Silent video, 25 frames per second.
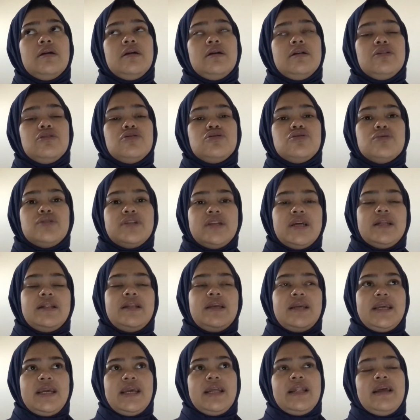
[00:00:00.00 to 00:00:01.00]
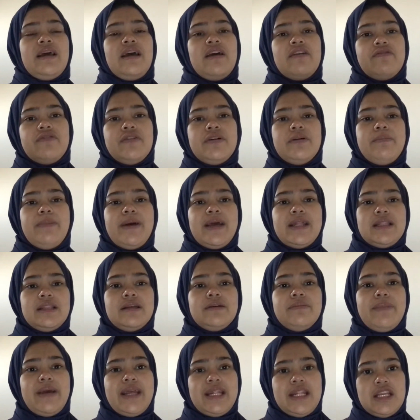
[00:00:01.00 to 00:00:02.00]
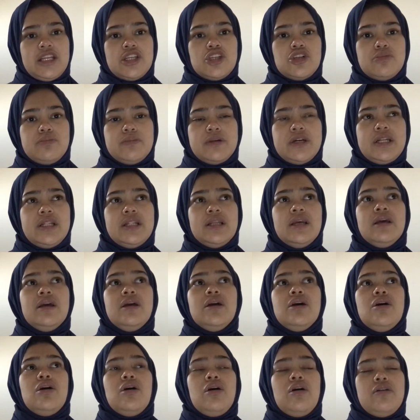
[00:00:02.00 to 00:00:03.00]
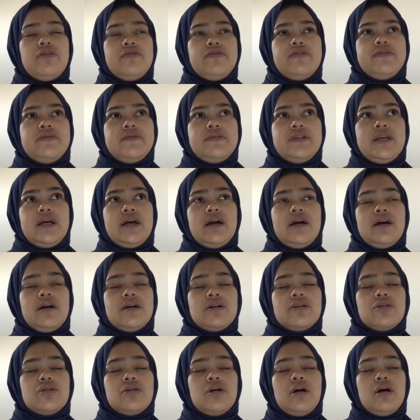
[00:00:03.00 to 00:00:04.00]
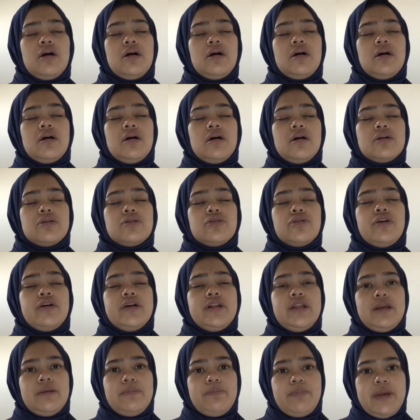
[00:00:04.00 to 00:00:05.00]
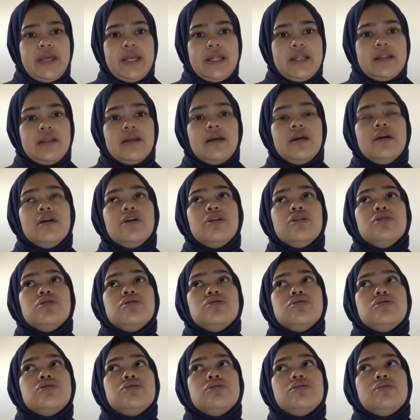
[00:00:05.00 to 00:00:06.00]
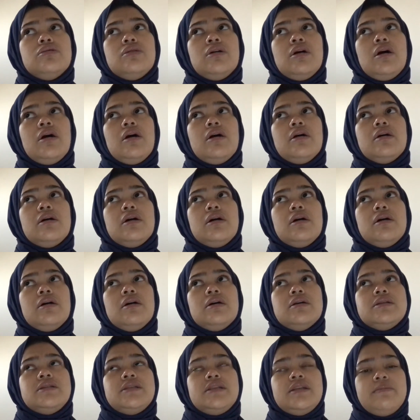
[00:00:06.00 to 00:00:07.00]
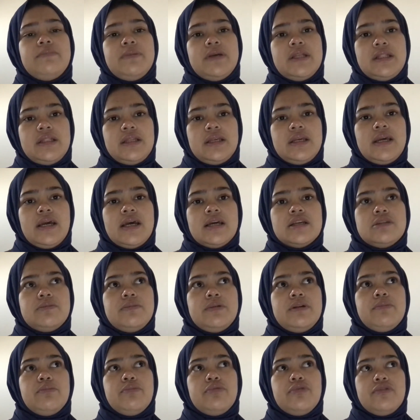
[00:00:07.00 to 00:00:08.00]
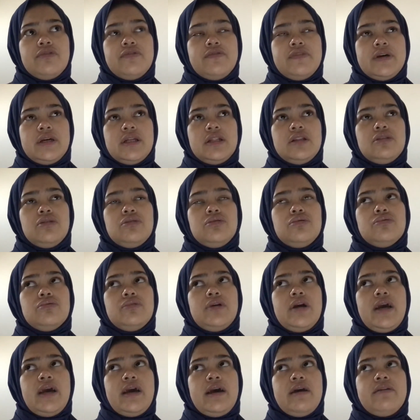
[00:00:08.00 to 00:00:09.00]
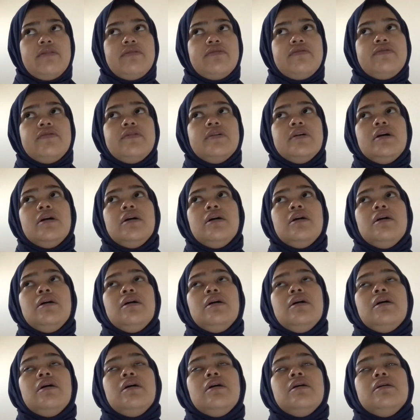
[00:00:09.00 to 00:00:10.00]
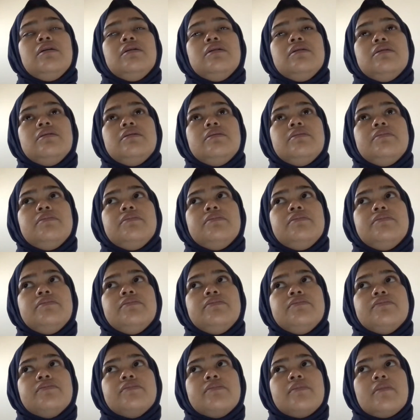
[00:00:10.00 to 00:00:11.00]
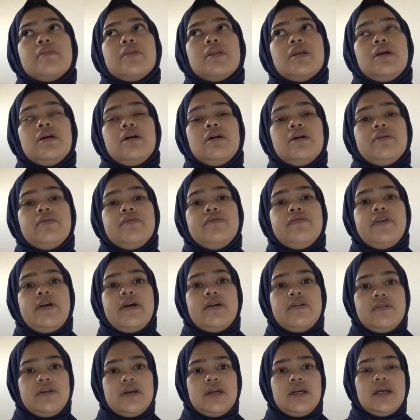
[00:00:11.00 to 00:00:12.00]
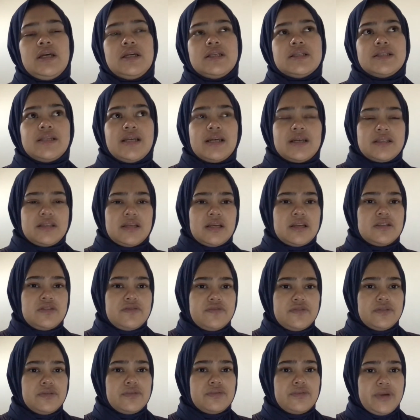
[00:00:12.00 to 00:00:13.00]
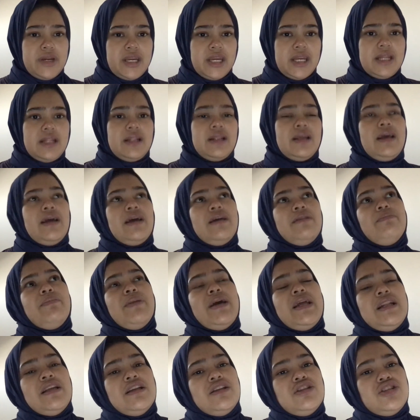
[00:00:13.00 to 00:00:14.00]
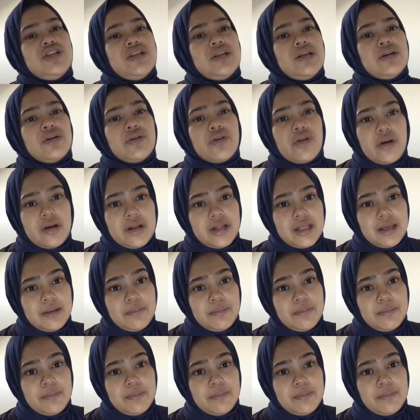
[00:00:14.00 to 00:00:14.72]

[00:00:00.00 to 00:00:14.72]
so that they can have a better management of their chronic pain. So CBT has been proven to have a very successful rate at managing chronic